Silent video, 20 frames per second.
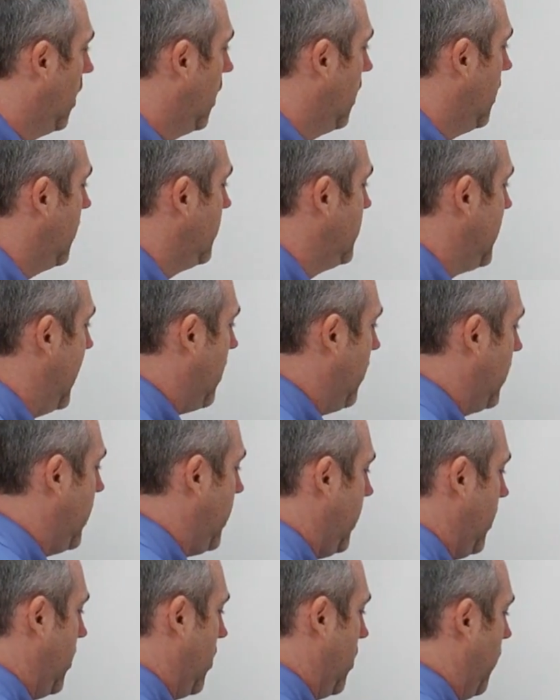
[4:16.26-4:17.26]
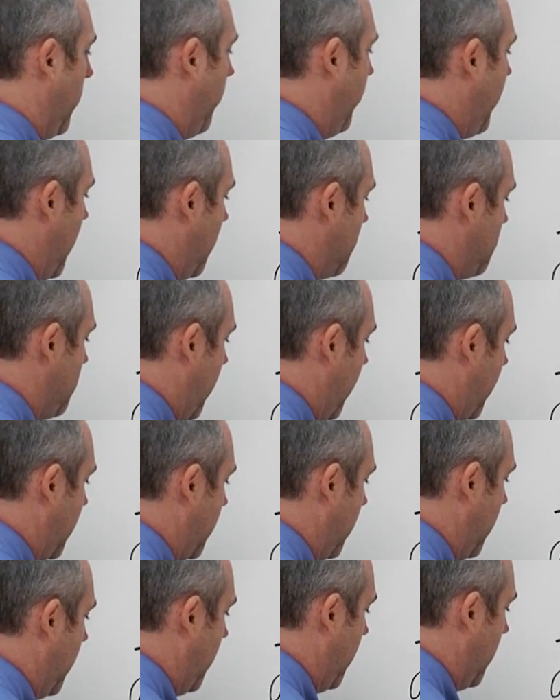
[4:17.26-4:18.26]
Now down here, we've got to make
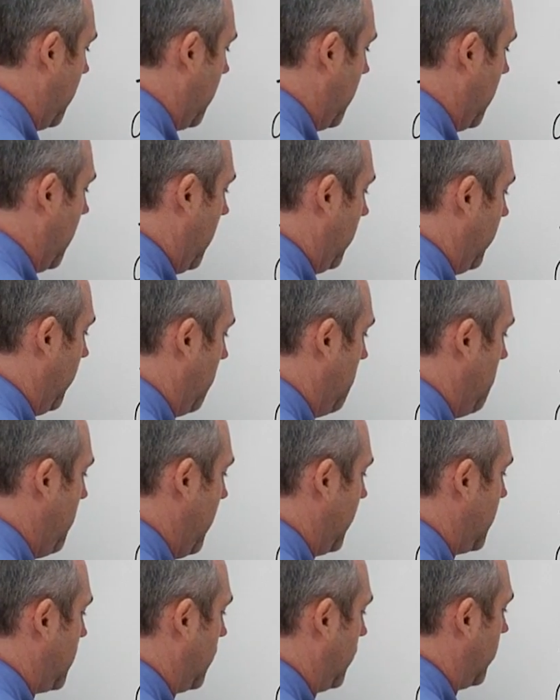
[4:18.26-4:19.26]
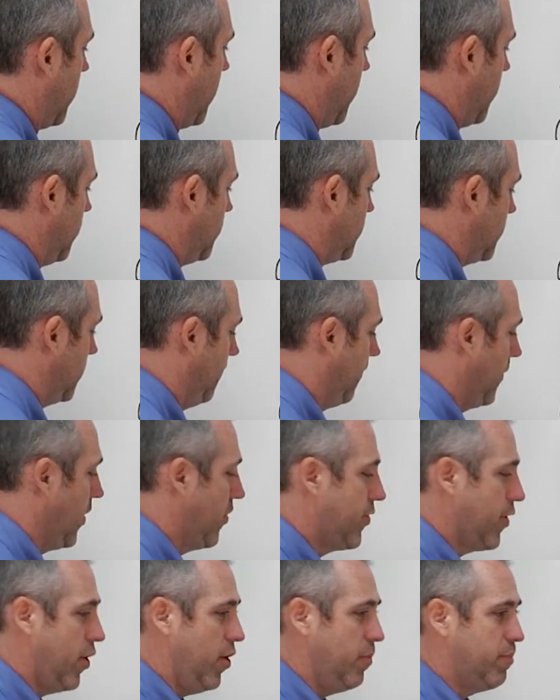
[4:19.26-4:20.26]
a little mental note. The
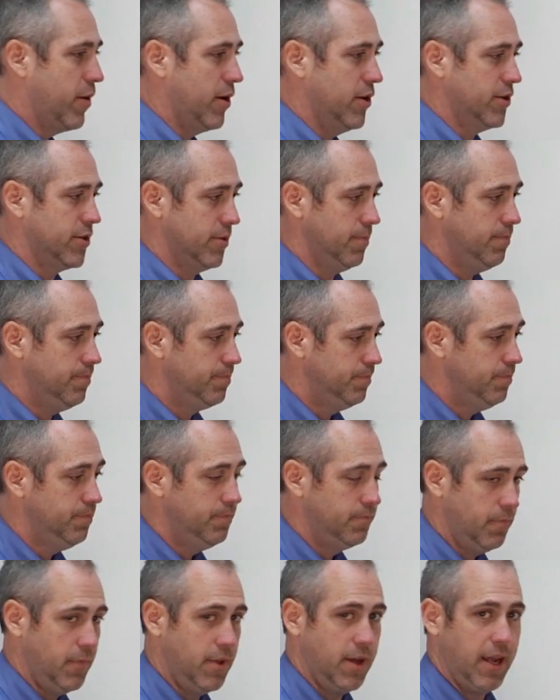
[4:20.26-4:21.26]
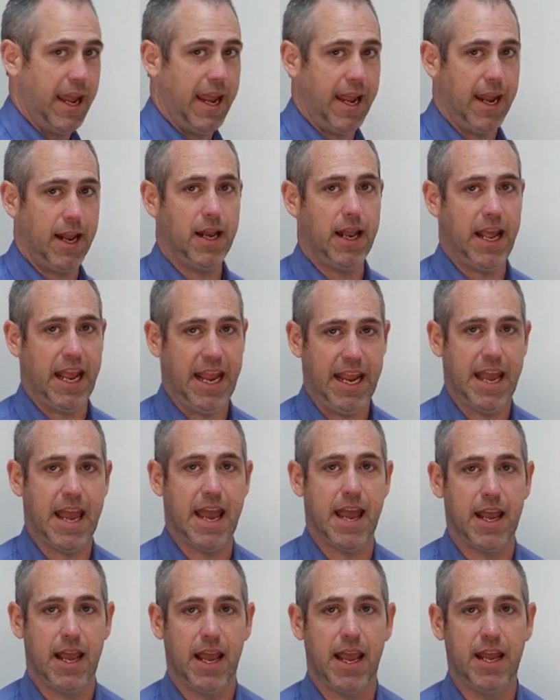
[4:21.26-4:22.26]
third person, the él,
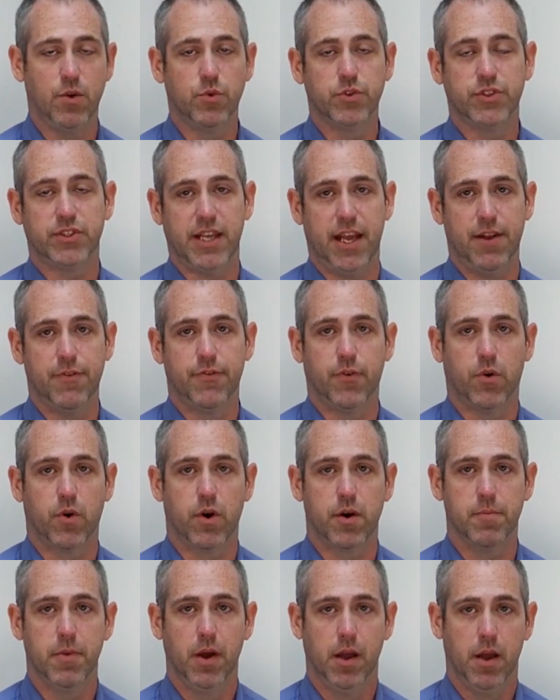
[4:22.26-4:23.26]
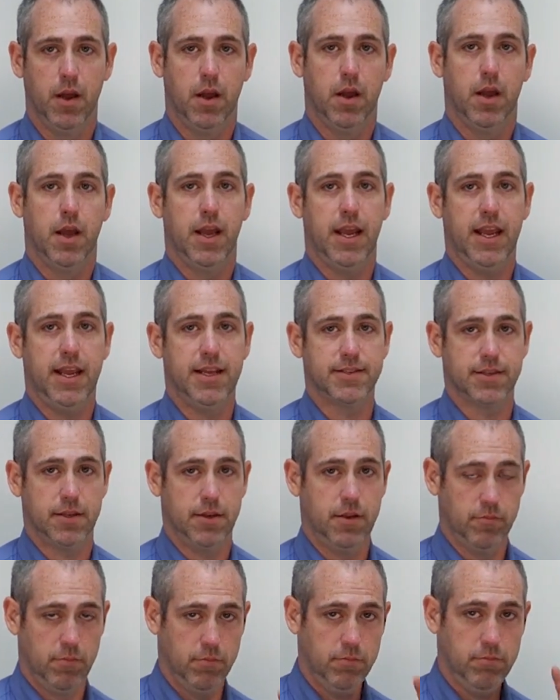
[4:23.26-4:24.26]
ella, and usted form is
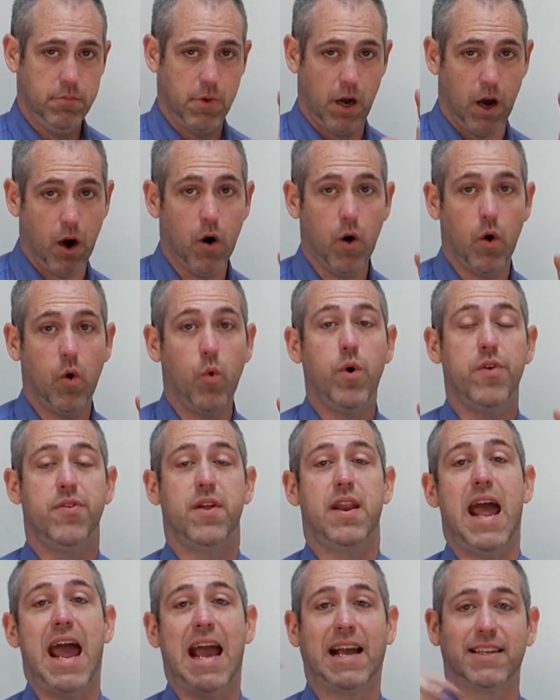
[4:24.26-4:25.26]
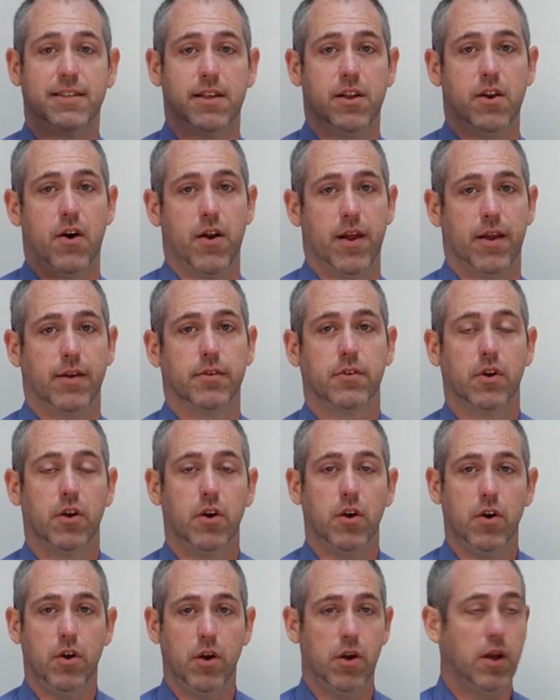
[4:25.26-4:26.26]
an O with an accent on it,
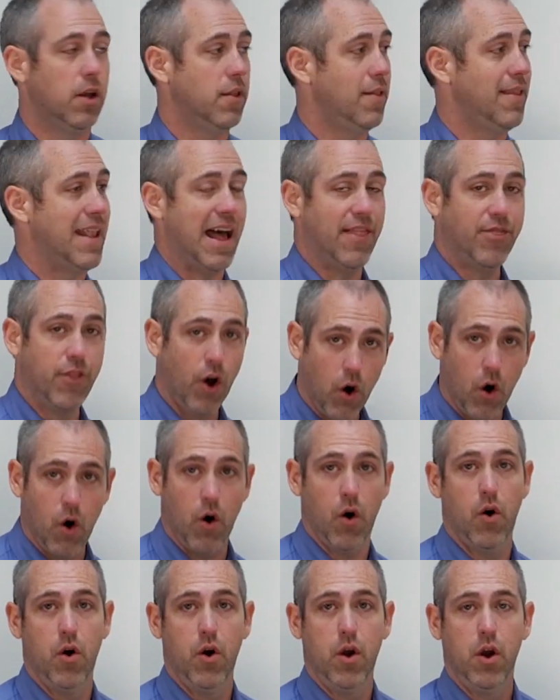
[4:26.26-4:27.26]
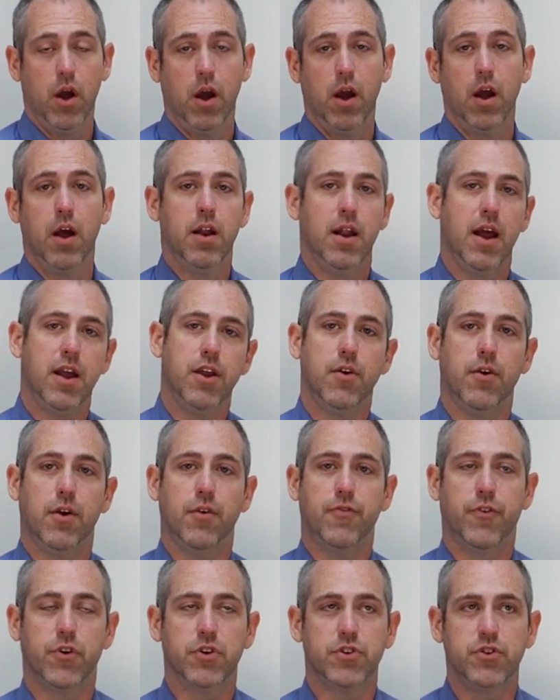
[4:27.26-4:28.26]
nadó. Now,
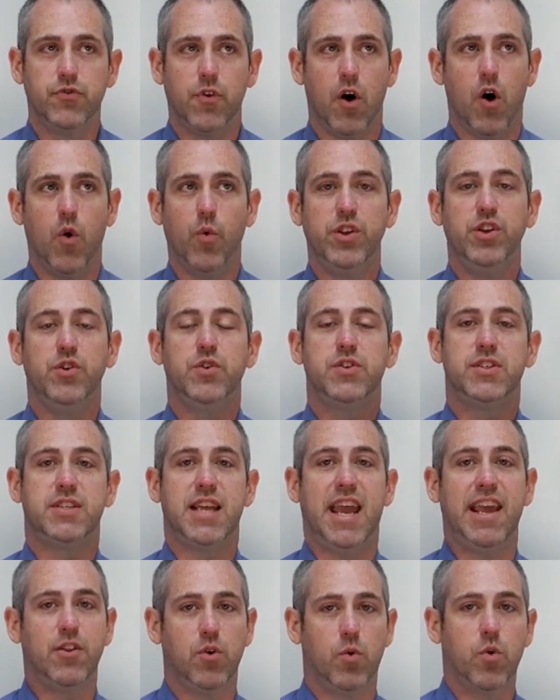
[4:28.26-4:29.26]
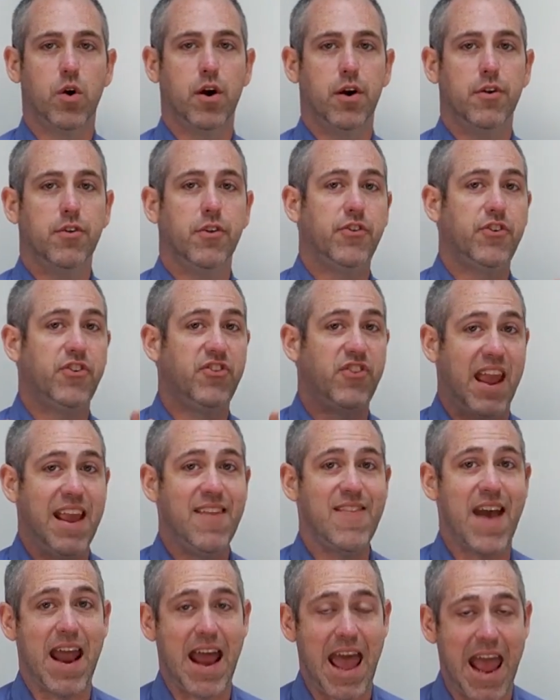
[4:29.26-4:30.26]
first of all, when you say the word, say
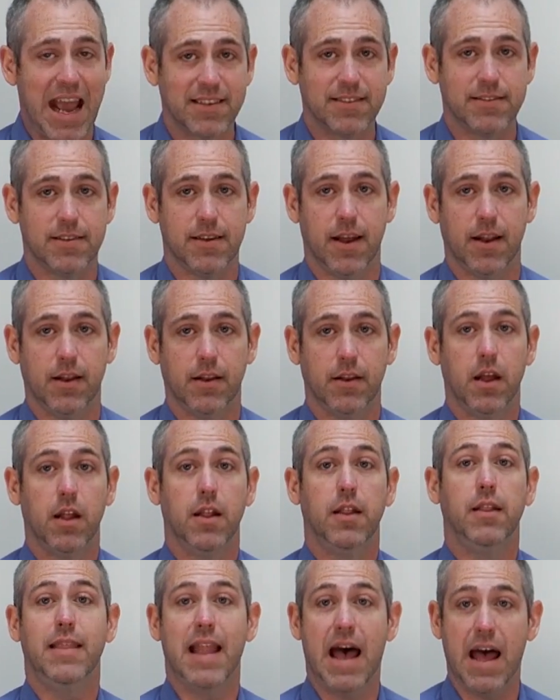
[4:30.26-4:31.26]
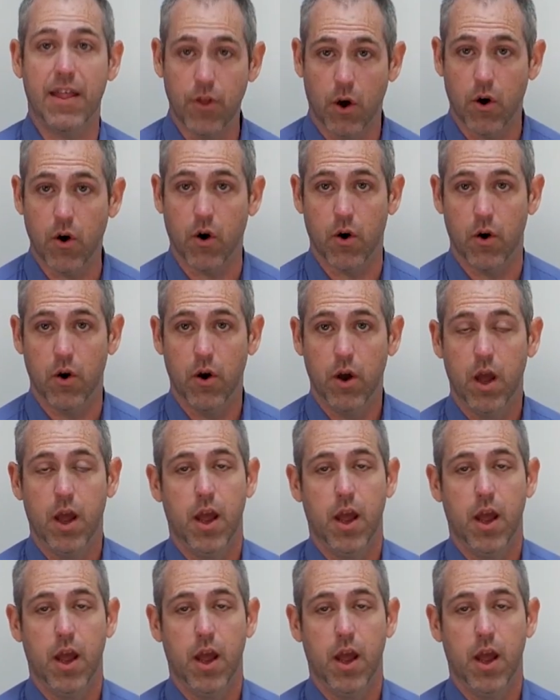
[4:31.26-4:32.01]
that accent, nadó.